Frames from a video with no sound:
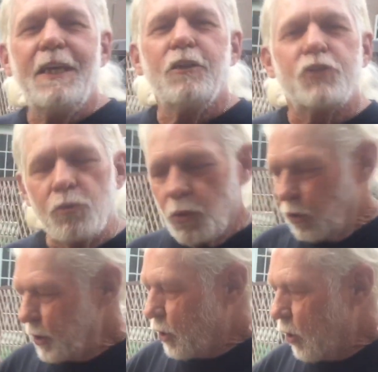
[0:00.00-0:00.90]
here is a
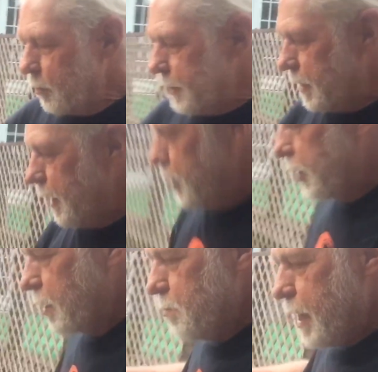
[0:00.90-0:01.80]
roll of carpet, and you're
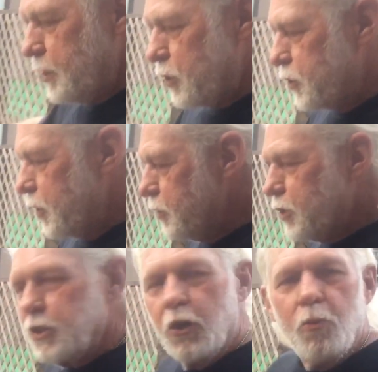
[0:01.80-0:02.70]
going to measure so
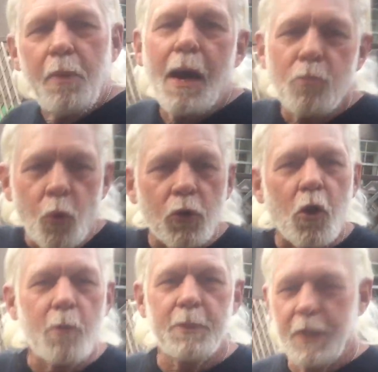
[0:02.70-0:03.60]
that you don't buy more
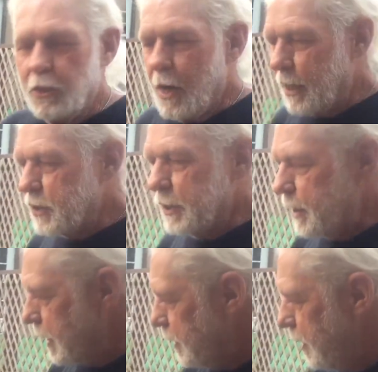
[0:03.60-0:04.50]
carpet than you actually
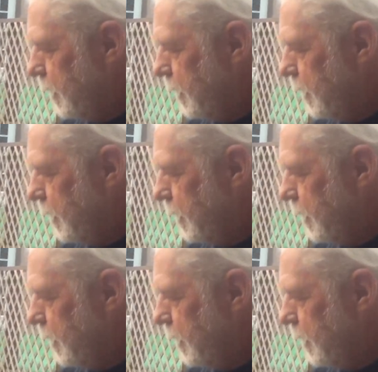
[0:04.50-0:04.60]
need.